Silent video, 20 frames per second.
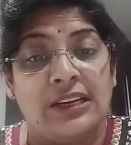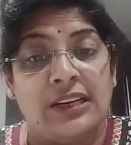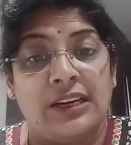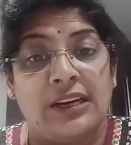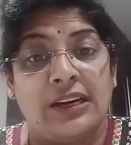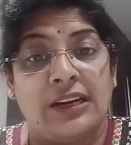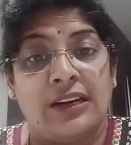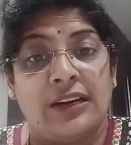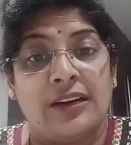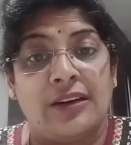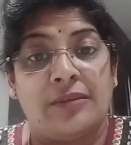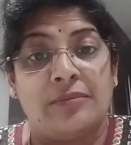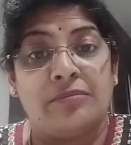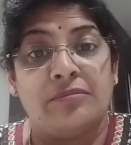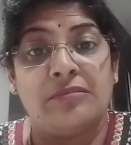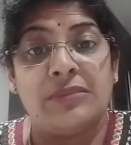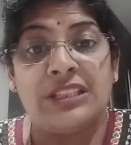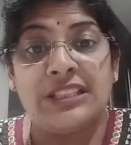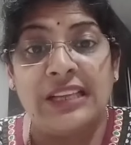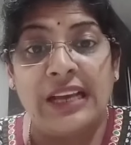
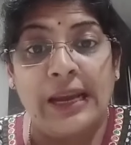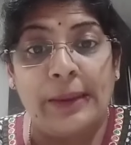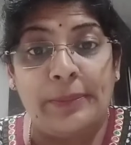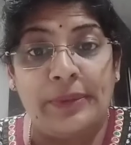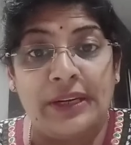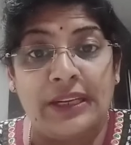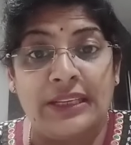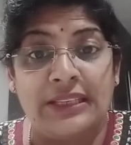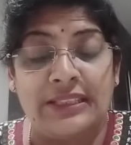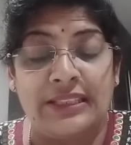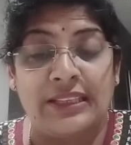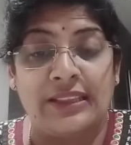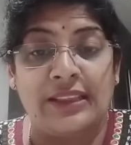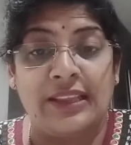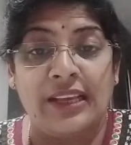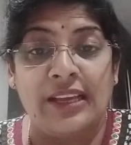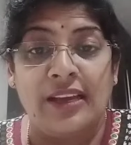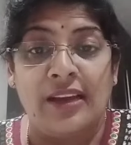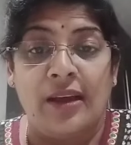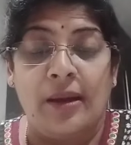mishappenings in
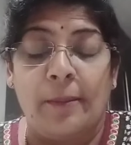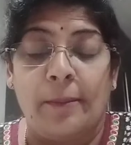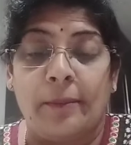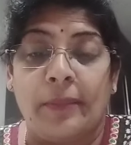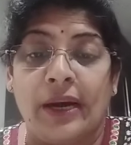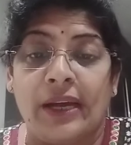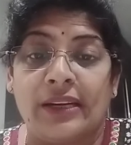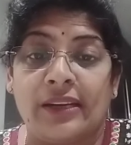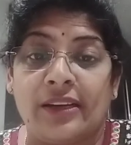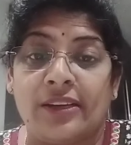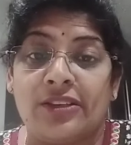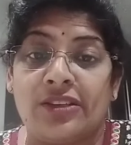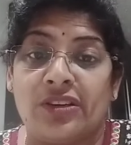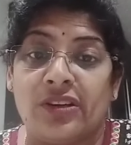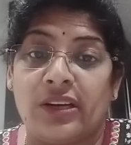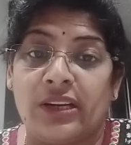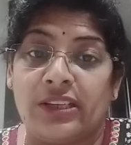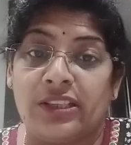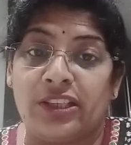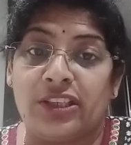the market
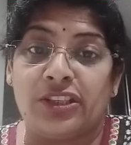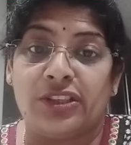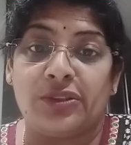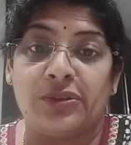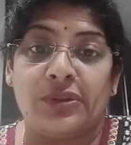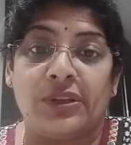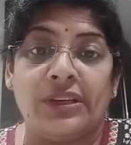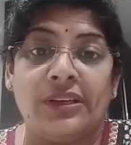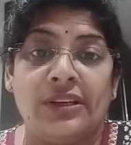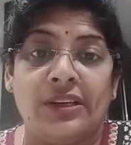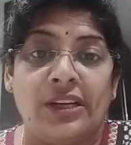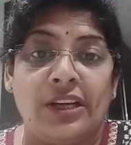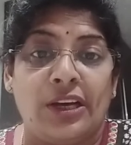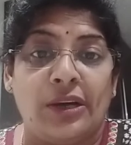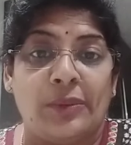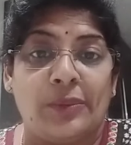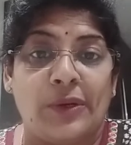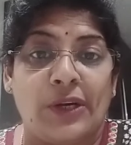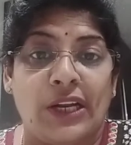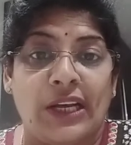related to the
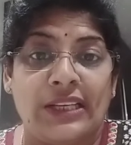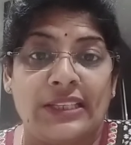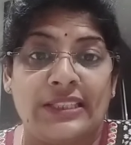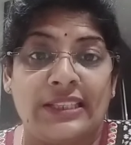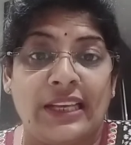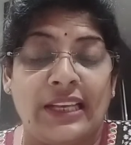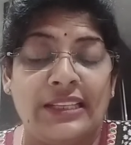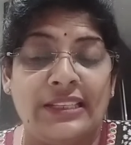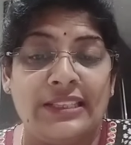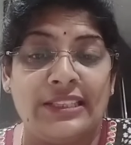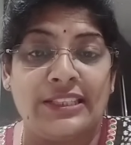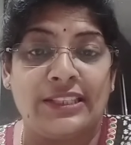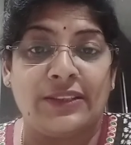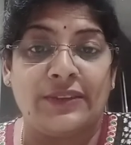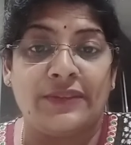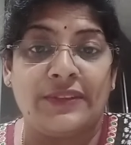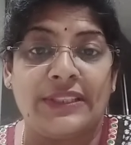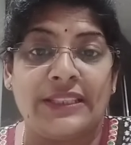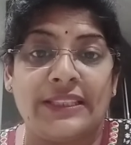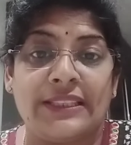products and
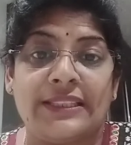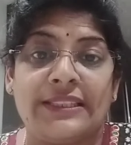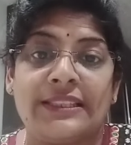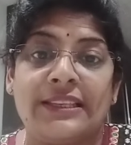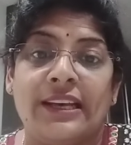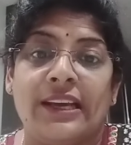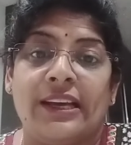services.